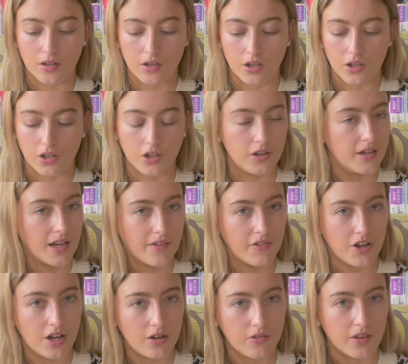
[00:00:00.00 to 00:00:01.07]
you'd never
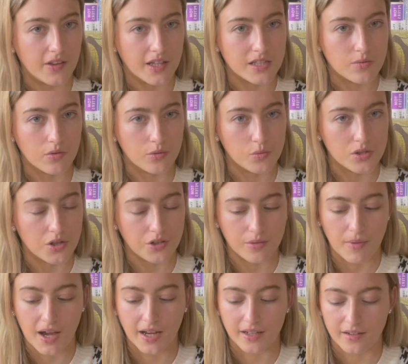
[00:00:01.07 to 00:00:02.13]
know that that's what was on your
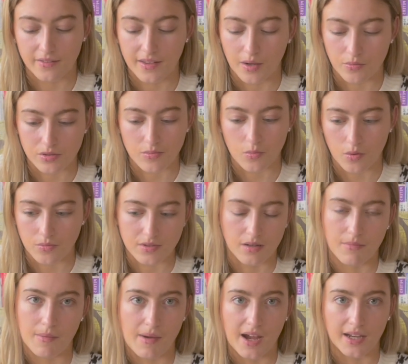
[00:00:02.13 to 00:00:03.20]
mind, and that was what was on
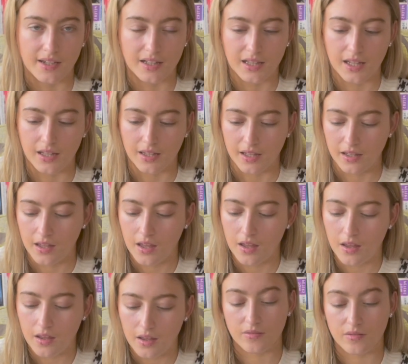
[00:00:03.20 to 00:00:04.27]
my mind, clearly.
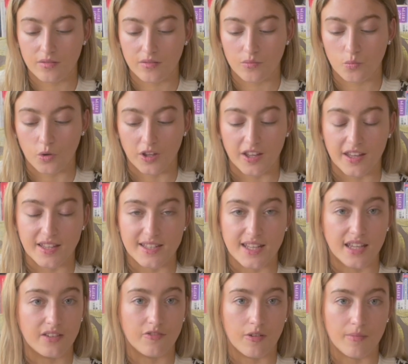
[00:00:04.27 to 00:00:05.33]
What you can
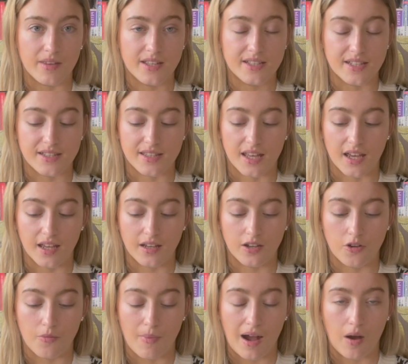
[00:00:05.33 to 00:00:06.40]
take from this is that
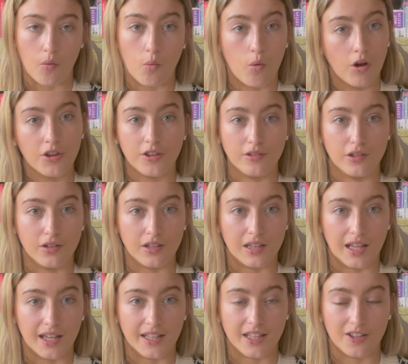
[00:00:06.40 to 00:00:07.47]
no matter what you look
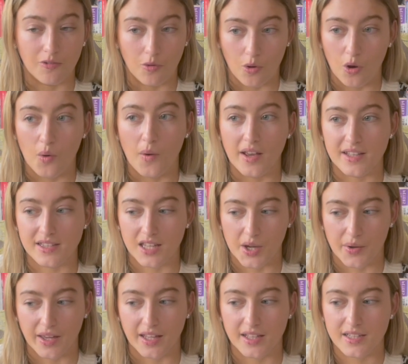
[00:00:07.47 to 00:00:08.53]
like, you're always
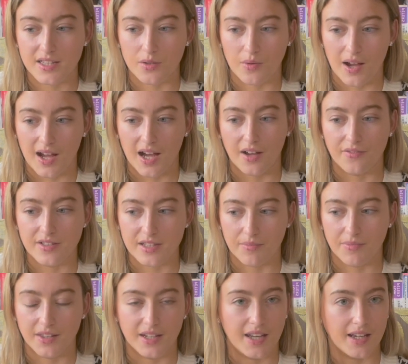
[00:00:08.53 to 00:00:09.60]
going to have
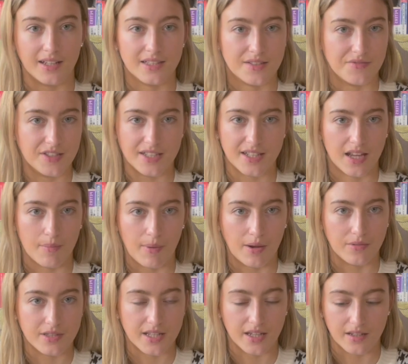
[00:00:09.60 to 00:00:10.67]
something negative to say
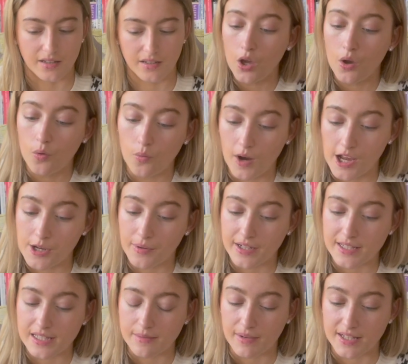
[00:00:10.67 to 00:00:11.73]
about it. Where do I
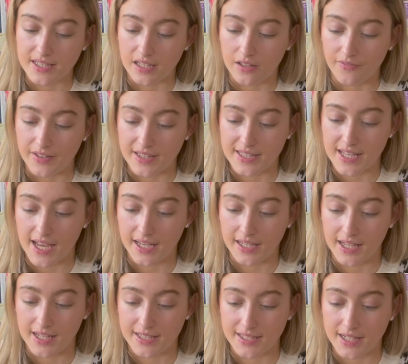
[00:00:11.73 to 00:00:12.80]
see myself in 10
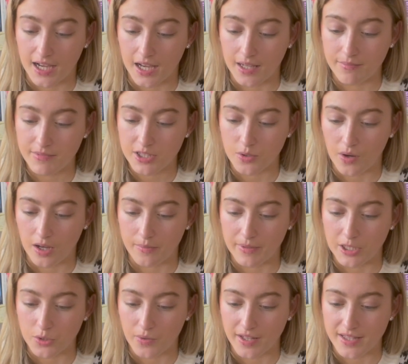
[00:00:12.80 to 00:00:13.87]
years' time? So I'd be
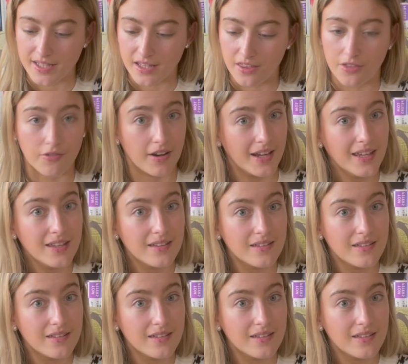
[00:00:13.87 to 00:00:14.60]
23.